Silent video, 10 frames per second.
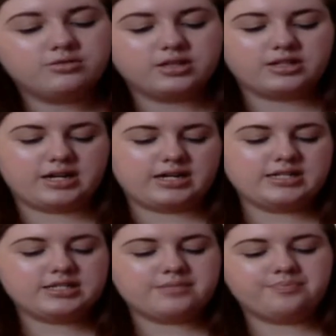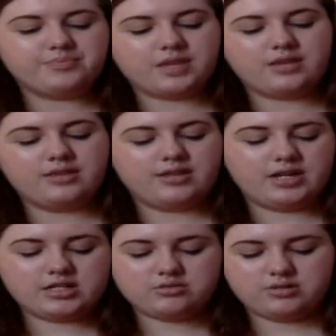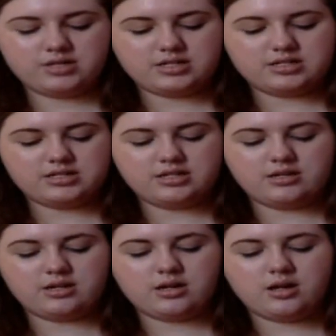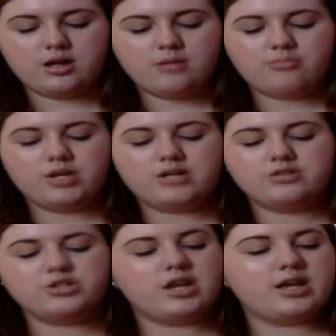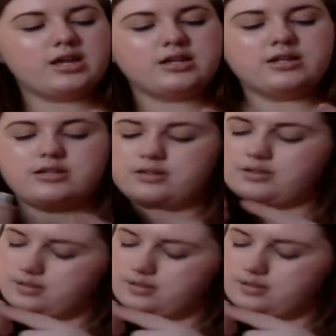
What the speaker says: really, really nice. And the next one is the brown shade,